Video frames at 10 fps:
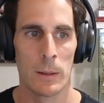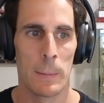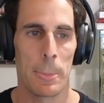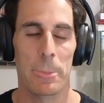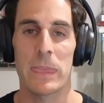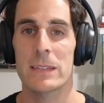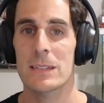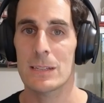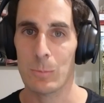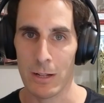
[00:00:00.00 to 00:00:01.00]
this
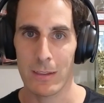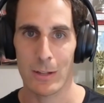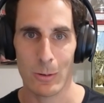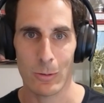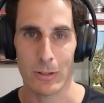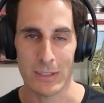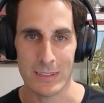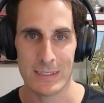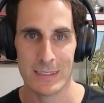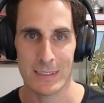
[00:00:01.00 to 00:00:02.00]
is one of the
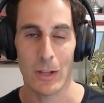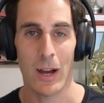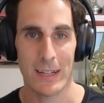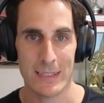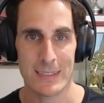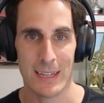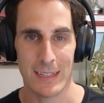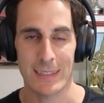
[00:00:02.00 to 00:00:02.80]
corners, 9 and 10,